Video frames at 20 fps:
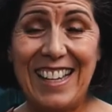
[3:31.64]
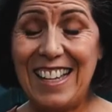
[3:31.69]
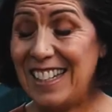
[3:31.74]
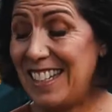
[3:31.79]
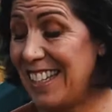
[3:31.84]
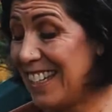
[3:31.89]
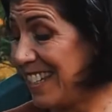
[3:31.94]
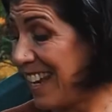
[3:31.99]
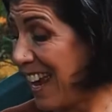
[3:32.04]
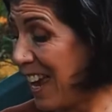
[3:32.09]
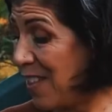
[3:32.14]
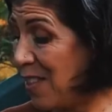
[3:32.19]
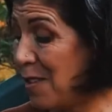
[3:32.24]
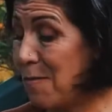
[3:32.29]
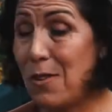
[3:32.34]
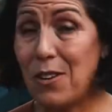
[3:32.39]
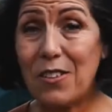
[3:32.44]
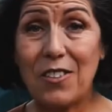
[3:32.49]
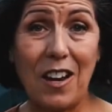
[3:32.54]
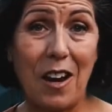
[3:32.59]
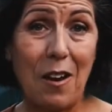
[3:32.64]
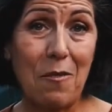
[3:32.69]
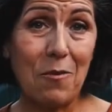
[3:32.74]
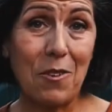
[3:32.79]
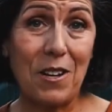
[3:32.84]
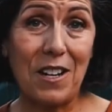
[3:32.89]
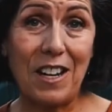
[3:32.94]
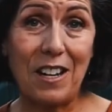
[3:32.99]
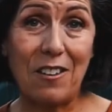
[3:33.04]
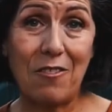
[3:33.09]
Today, the book that I'm
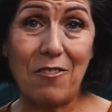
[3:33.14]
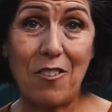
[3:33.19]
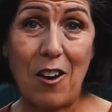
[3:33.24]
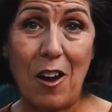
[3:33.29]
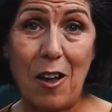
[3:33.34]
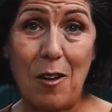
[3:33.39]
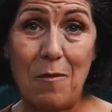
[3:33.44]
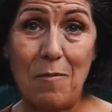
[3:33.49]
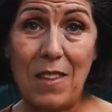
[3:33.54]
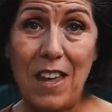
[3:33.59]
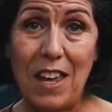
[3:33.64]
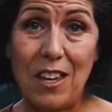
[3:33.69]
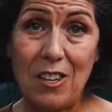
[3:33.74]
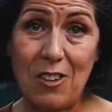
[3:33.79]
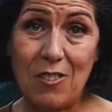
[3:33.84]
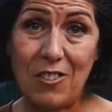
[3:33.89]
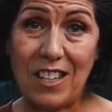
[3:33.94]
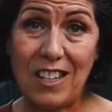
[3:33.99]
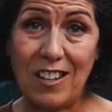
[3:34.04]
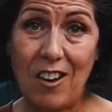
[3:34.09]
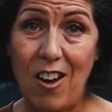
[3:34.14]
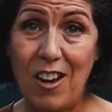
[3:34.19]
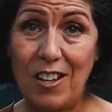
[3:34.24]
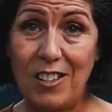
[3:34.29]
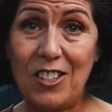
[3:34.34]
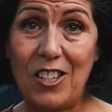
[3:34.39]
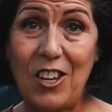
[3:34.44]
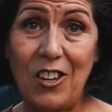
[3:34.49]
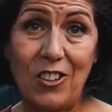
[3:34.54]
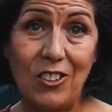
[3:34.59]
reading from, that you can
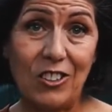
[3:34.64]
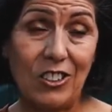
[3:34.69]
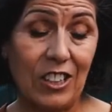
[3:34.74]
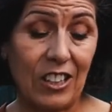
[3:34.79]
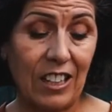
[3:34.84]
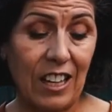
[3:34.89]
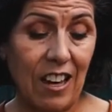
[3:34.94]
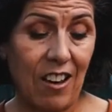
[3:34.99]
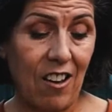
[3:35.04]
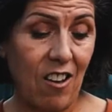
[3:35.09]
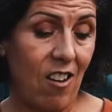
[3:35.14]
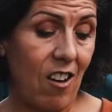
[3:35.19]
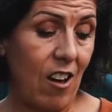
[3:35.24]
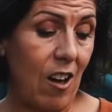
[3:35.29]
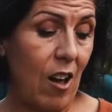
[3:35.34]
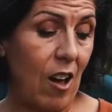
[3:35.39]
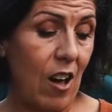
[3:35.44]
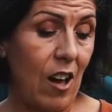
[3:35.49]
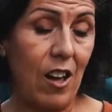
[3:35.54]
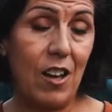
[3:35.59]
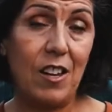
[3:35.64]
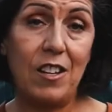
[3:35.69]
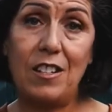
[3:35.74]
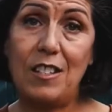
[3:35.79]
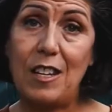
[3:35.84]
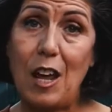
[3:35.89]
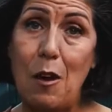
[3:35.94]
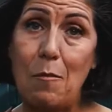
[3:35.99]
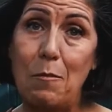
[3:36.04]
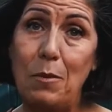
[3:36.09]
also look
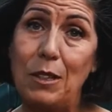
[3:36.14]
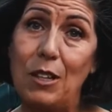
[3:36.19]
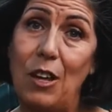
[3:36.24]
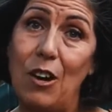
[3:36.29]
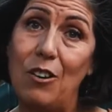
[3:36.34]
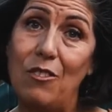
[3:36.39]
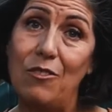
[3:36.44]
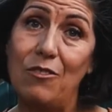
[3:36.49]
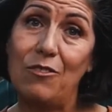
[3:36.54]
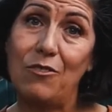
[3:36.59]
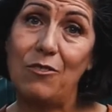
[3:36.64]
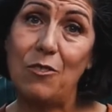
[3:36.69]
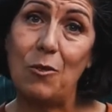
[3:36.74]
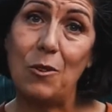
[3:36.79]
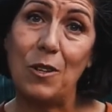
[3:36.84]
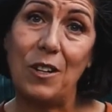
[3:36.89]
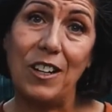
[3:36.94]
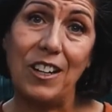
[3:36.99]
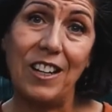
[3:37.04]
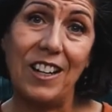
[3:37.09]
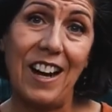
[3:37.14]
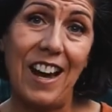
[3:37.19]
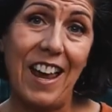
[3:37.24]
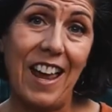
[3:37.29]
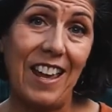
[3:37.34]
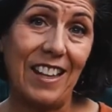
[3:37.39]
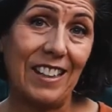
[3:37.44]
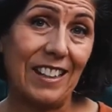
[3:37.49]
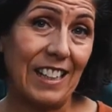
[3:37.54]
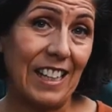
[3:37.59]
down below for
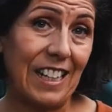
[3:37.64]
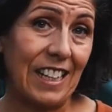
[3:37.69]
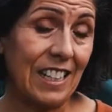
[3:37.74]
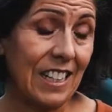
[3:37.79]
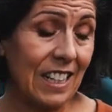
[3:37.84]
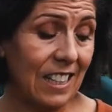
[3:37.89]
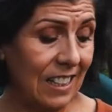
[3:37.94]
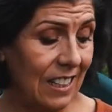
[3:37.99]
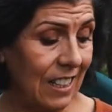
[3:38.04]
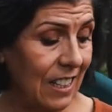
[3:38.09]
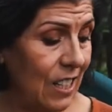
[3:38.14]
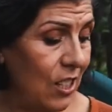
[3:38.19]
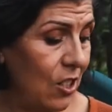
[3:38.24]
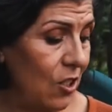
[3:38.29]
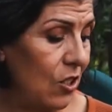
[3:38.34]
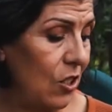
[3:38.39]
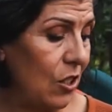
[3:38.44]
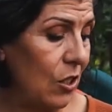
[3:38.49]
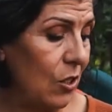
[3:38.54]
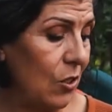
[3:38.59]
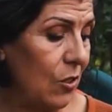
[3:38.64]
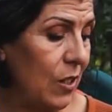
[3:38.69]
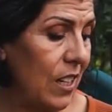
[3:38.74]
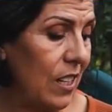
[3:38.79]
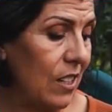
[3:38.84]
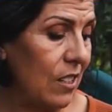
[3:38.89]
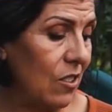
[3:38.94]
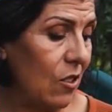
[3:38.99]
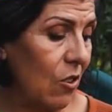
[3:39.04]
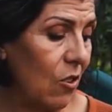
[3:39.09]
a link to,
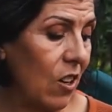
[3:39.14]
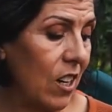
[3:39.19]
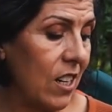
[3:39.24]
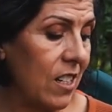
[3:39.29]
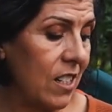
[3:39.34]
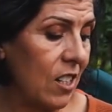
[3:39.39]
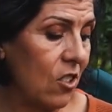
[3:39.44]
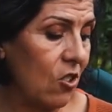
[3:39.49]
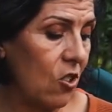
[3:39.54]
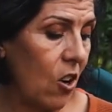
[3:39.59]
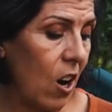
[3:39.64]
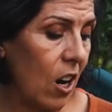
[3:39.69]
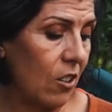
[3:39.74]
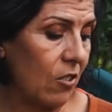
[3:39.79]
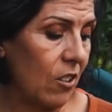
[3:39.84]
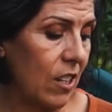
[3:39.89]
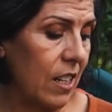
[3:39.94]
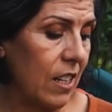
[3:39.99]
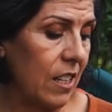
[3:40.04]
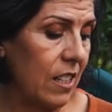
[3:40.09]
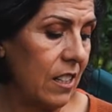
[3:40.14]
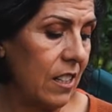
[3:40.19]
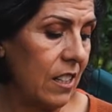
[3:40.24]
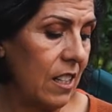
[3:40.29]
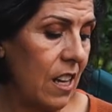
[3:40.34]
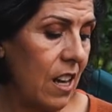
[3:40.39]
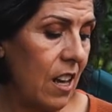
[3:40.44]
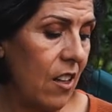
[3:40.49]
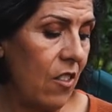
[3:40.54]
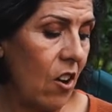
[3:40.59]
is Auras and Chakras,
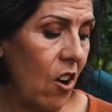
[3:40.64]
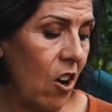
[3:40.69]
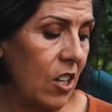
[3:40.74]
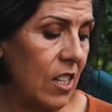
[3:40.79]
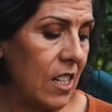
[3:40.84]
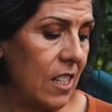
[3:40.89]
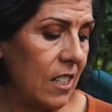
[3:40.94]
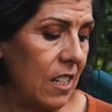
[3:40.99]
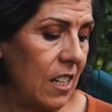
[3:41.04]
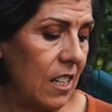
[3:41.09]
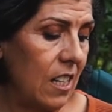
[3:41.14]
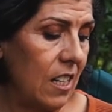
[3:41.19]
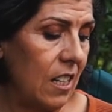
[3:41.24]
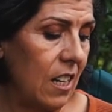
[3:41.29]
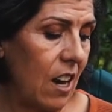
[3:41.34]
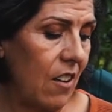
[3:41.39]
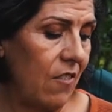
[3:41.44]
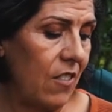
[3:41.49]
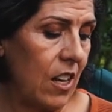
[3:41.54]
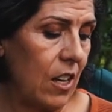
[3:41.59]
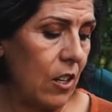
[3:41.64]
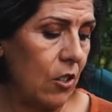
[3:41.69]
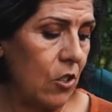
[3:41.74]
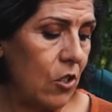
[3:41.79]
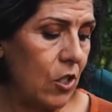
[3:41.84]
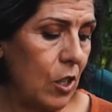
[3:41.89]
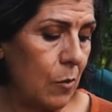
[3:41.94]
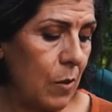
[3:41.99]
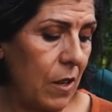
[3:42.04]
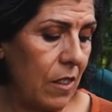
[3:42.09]
The Harnessing of the
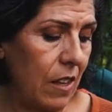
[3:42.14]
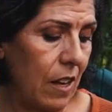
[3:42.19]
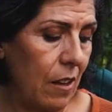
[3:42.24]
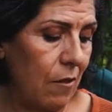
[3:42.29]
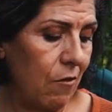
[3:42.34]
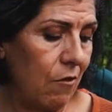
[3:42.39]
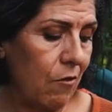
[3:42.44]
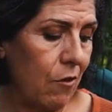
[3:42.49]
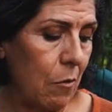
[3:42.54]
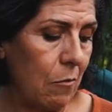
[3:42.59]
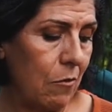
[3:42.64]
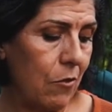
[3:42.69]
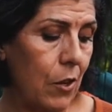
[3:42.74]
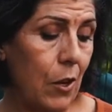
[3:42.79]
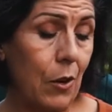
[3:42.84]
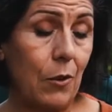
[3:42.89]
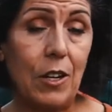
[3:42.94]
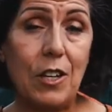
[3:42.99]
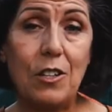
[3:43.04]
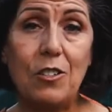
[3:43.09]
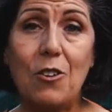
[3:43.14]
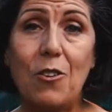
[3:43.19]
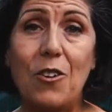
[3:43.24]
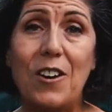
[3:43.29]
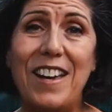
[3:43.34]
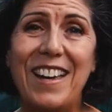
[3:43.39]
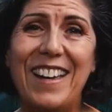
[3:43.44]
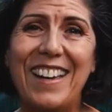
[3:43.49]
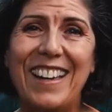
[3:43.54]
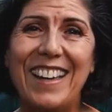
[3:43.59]
Energy Within, from Fiona
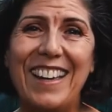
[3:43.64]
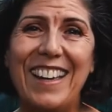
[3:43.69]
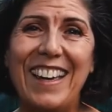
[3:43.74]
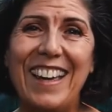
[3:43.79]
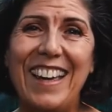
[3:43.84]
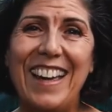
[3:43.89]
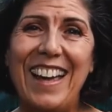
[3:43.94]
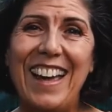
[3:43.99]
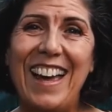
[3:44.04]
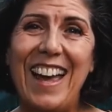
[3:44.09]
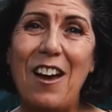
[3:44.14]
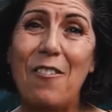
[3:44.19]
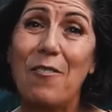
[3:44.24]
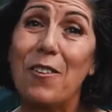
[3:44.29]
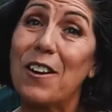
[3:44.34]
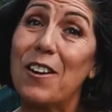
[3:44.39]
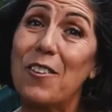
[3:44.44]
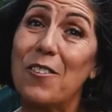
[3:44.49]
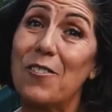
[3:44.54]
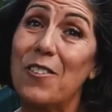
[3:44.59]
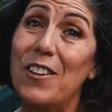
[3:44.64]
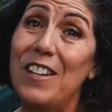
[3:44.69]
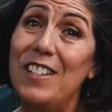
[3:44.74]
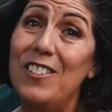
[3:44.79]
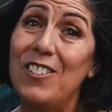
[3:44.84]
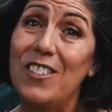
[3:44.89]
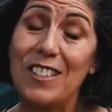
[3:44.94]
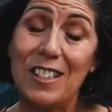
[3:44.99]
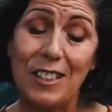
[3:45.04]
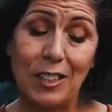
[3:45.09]
Toy. And we're going to read
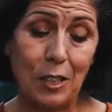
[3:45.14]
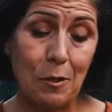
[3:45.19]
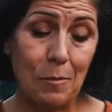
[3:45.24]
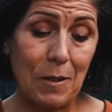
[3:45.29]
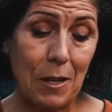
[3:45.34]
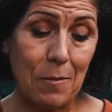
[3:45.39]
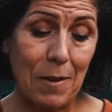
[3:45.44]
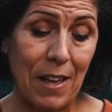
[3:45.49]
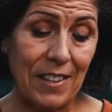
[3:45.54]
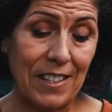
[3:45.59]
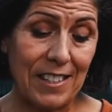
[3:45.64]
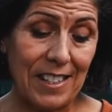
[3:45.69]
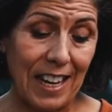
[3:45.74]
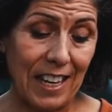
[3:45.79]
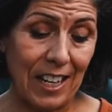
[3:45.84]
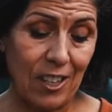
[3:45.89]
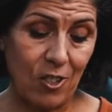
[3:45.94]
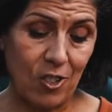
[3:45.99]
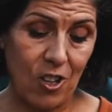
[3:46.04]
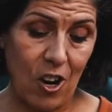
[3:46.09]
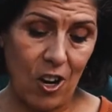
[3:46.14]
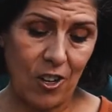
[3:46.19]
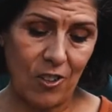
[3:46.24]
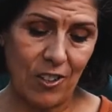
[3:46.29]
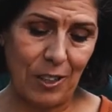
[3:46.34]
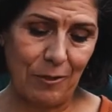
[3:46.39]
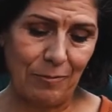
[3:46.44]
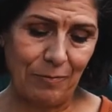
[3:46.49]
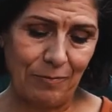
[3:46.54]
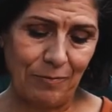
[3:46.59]
just a little bit about the second
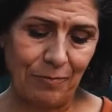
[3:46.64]
chakra.